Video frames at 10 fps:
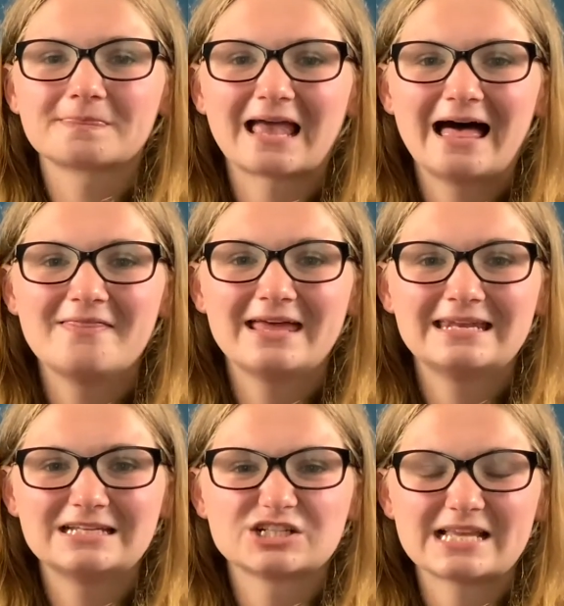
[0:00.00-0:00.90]
And then it
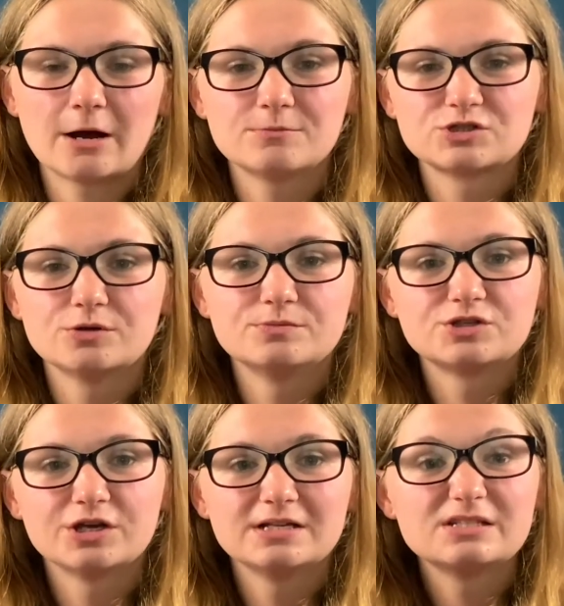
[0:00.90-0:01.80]
just helps them
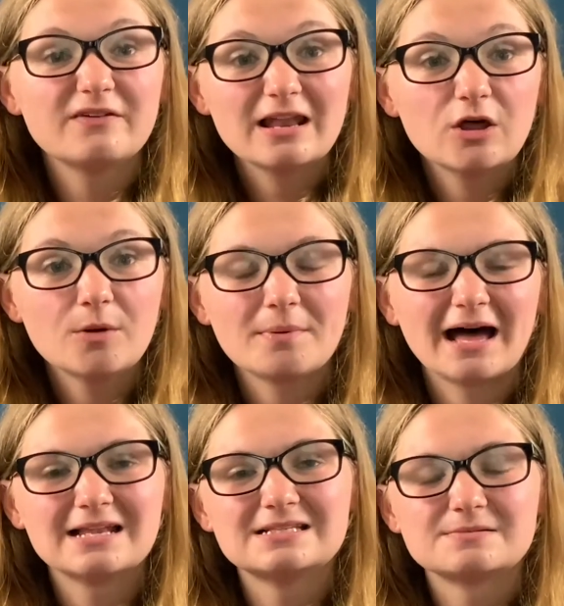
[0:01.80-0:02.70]
to develop
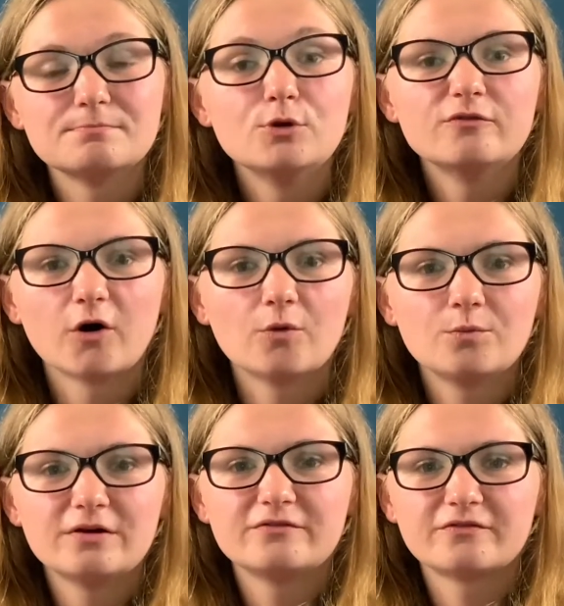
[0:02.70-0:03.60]
and move on
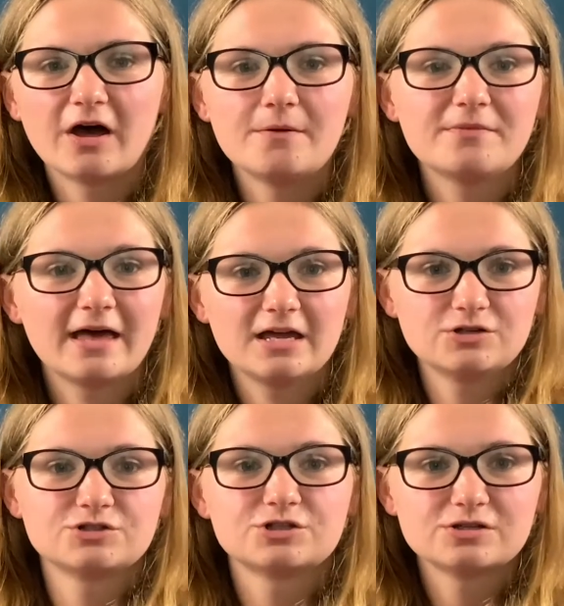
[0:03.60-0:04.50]
with their
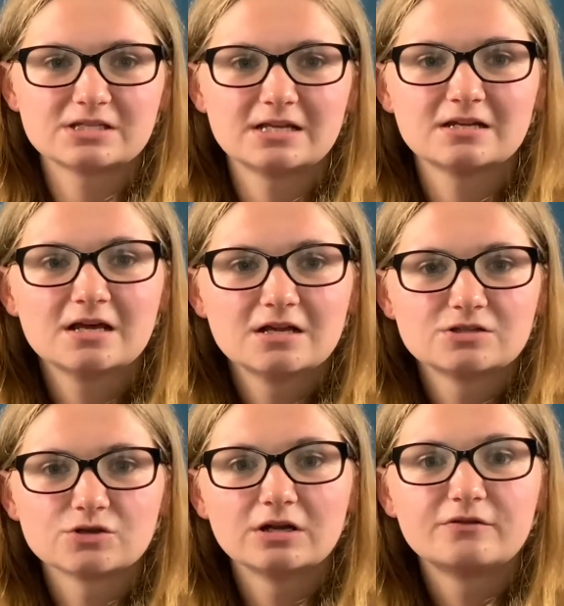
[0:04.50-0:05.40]
introducing
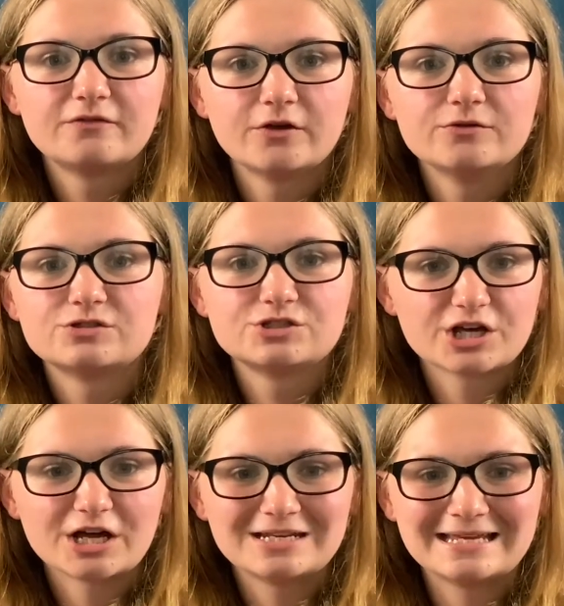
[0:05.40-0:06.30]
solid foods
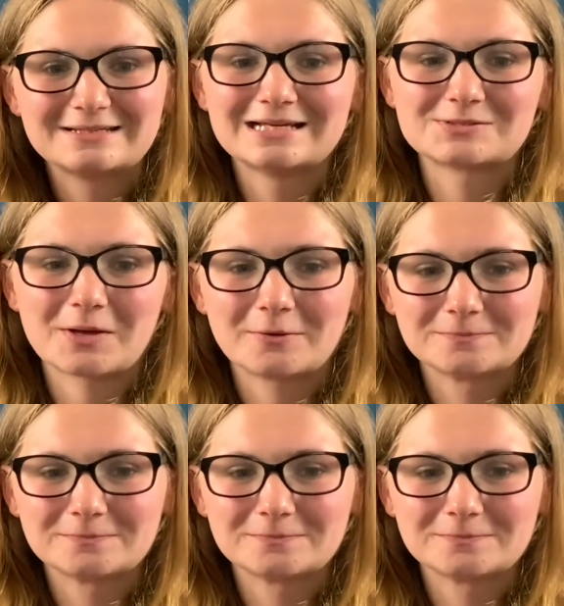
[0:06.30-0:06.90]
journey as well.